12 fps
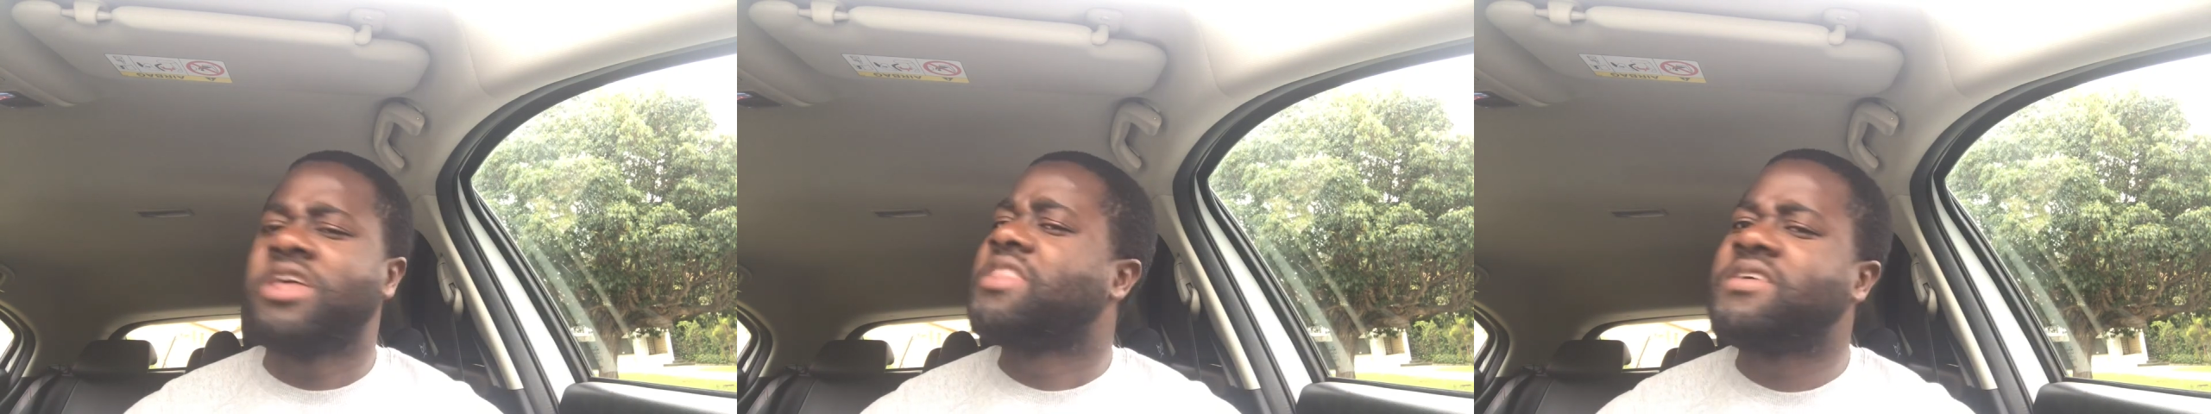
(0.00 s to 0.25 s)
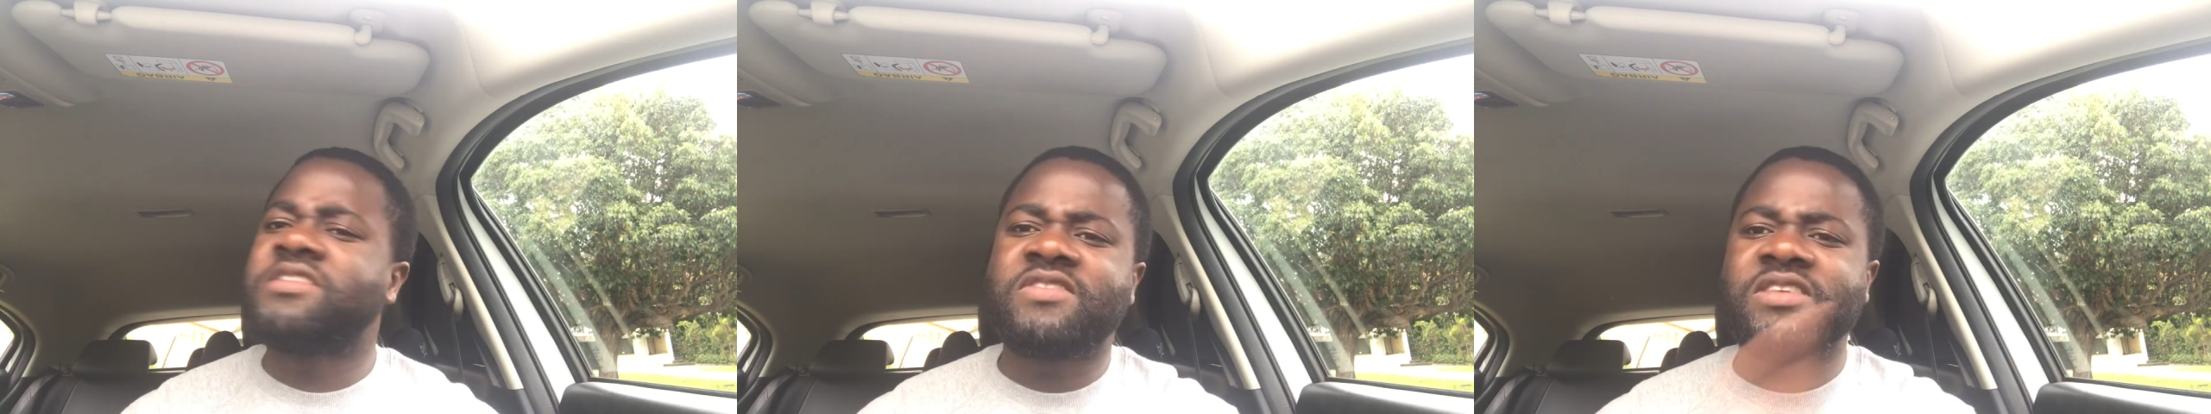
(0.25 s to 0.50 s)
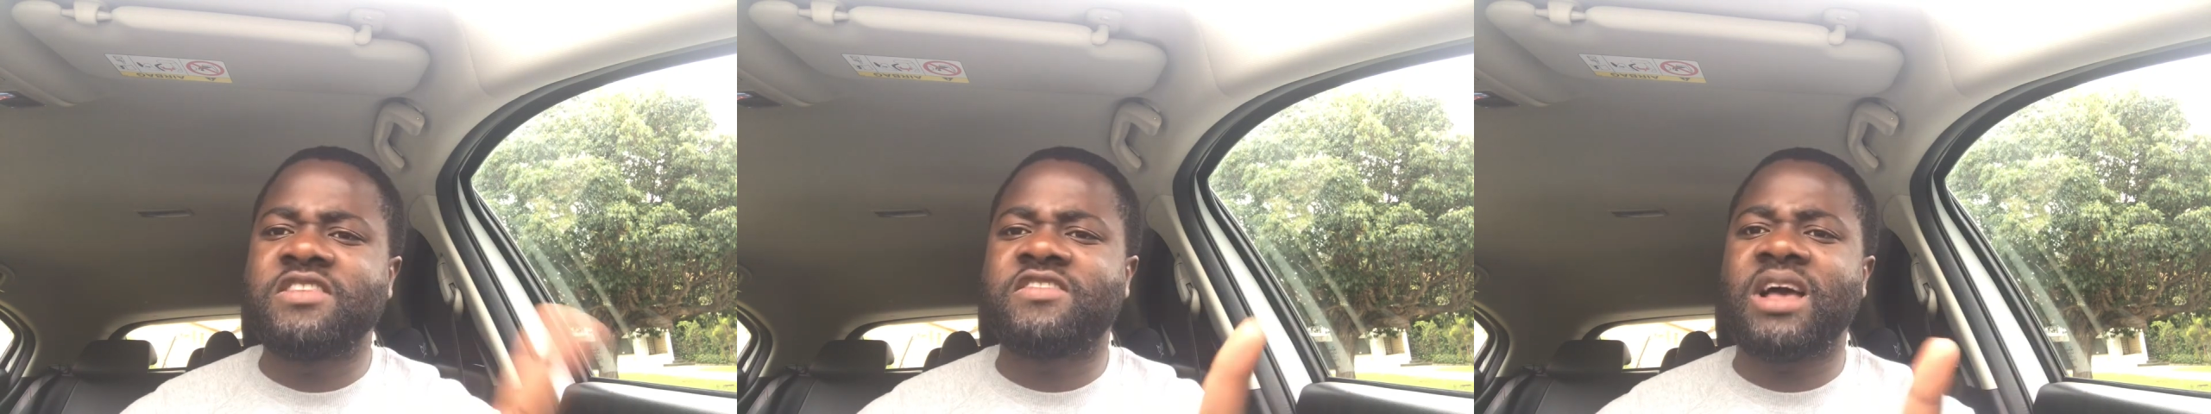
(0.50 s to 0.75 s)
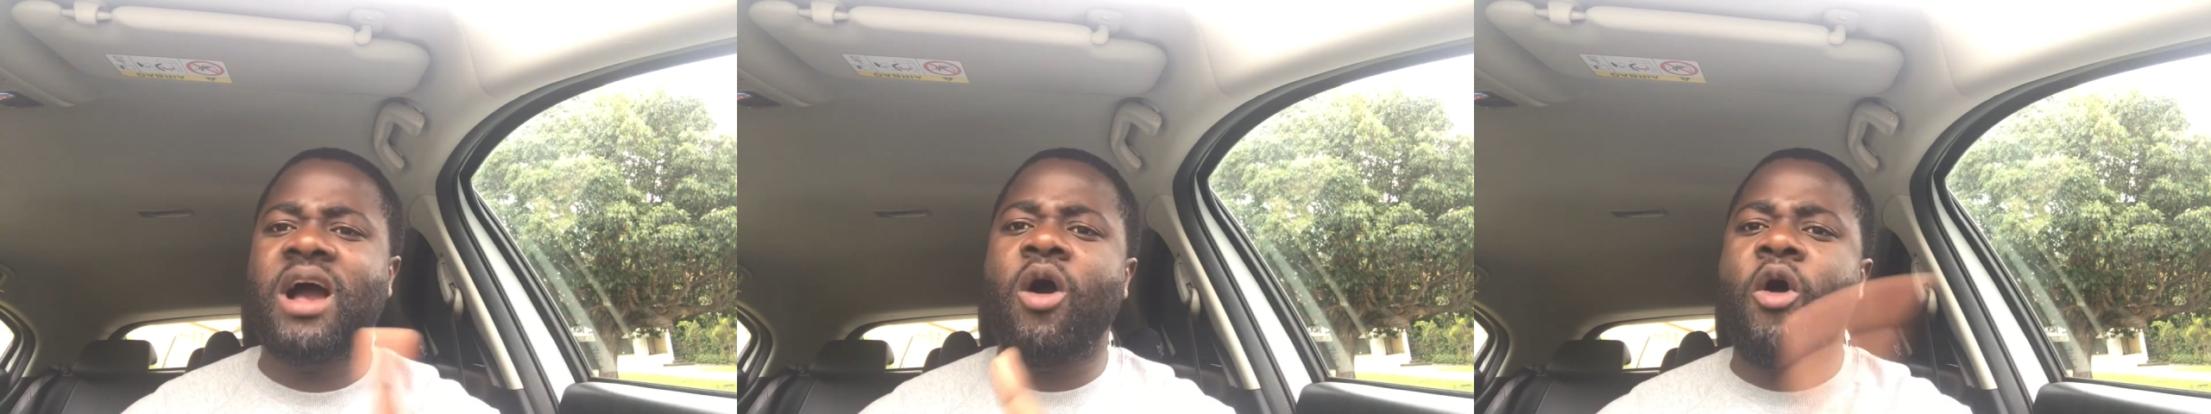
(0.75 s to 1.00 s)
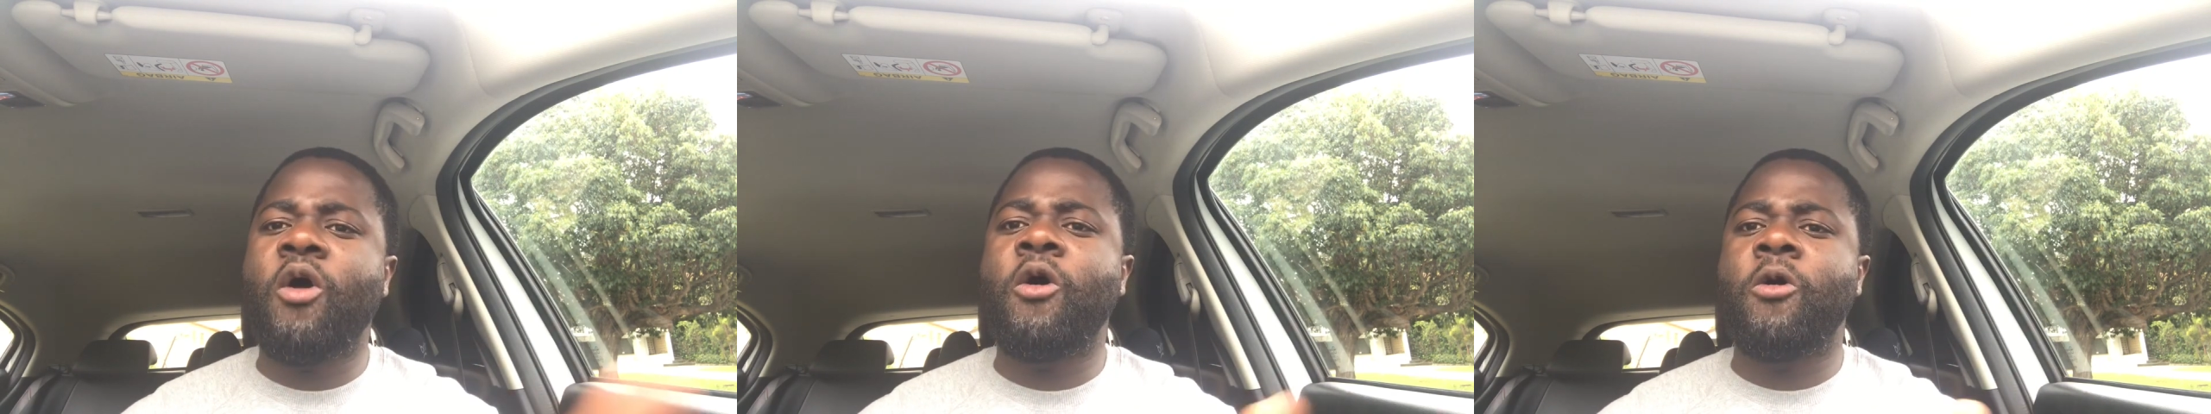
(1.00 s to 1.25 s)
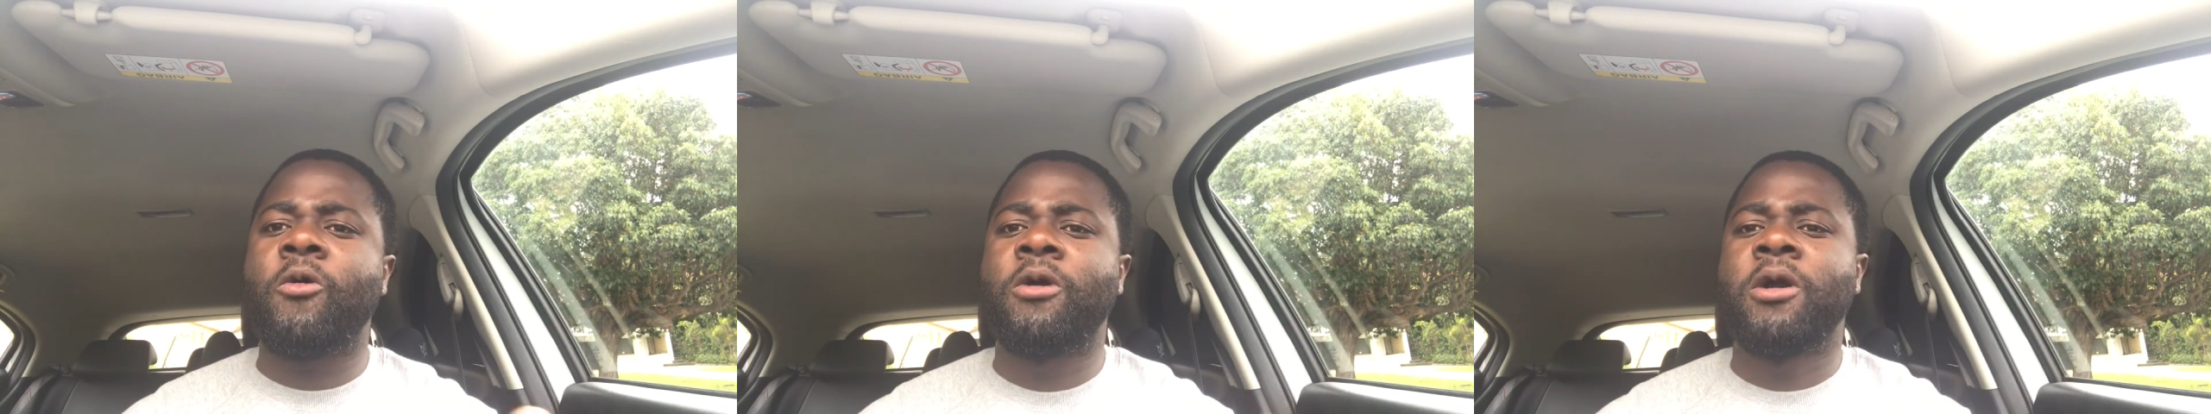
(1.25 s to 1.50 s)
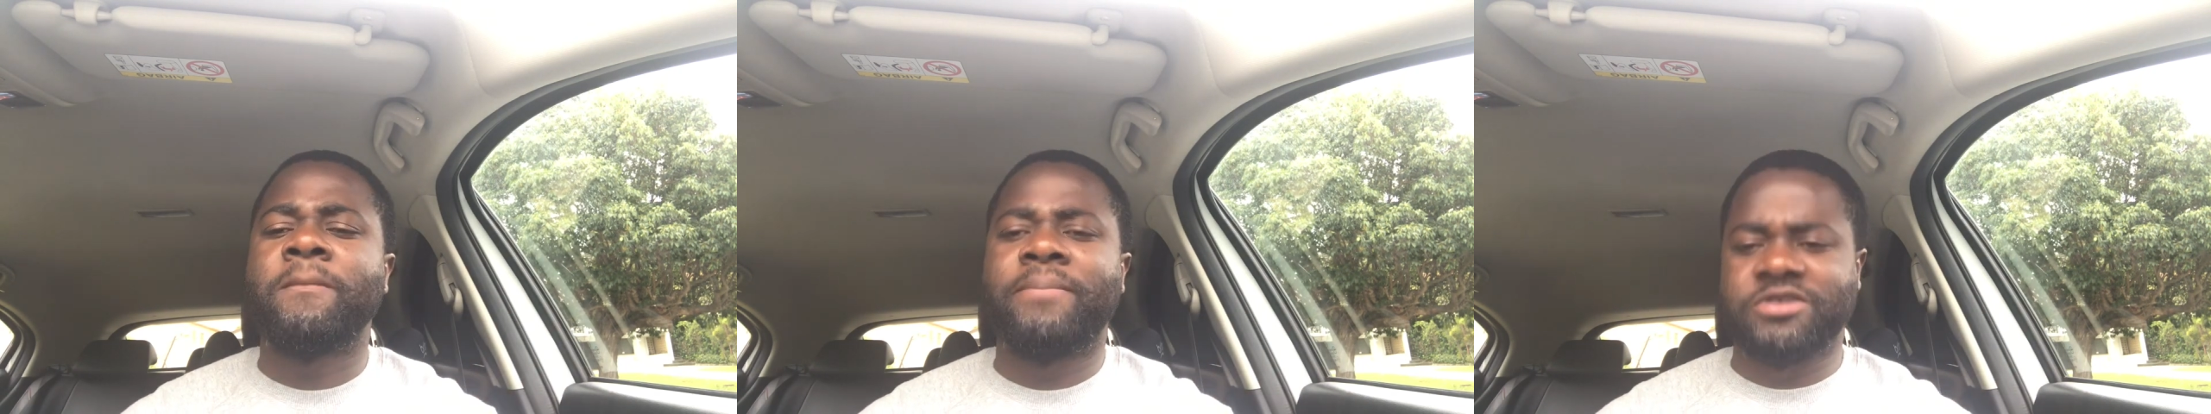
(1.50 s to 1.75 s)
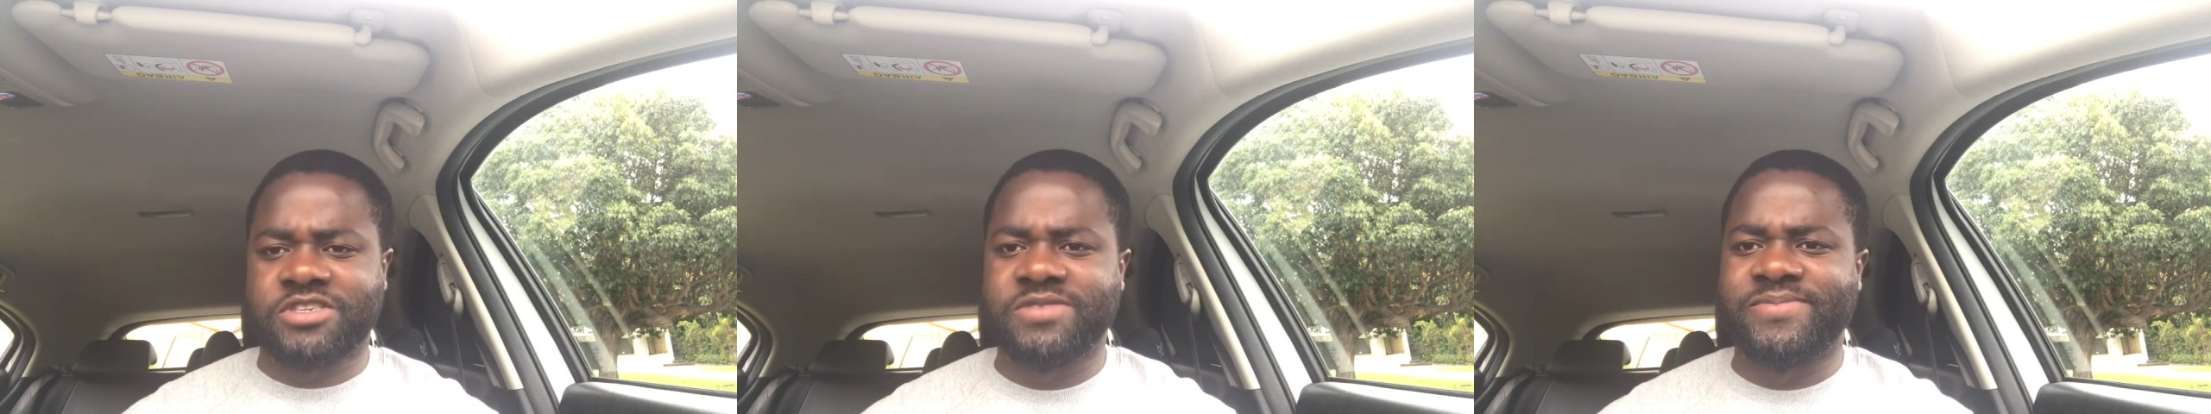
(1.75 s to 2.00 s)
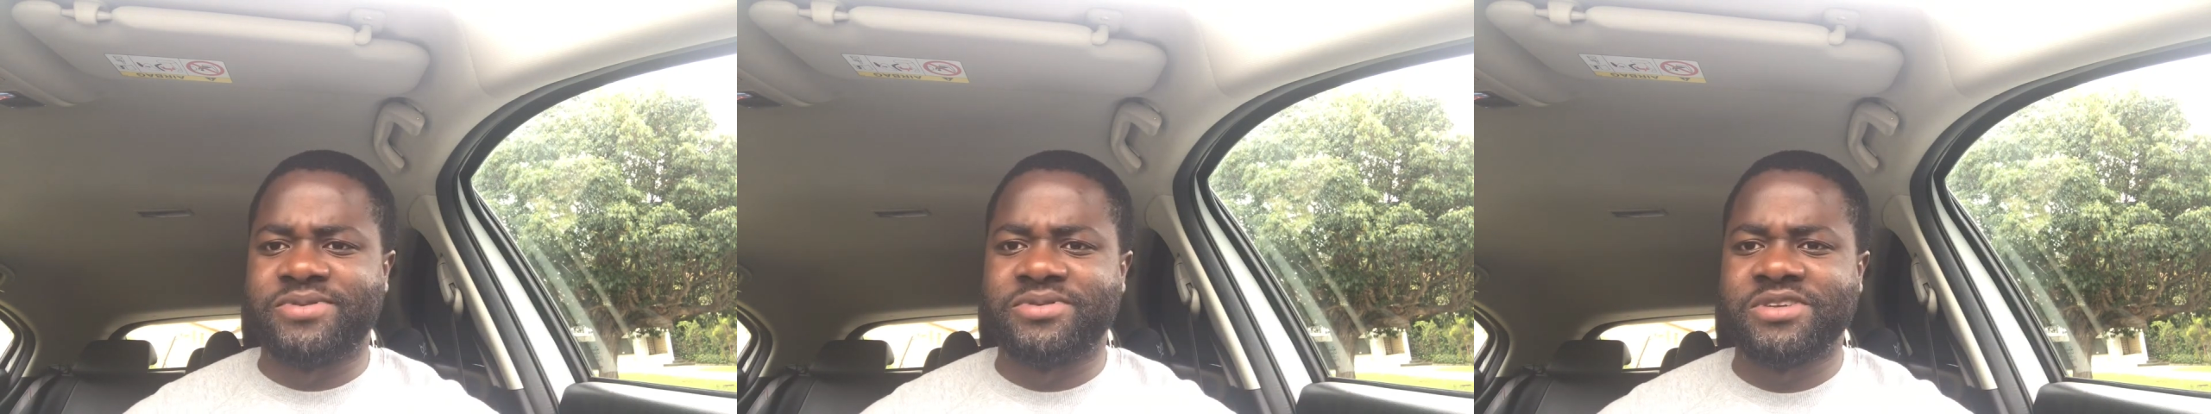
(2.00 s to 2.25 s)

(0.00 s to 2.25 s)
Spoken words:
these things are all possible.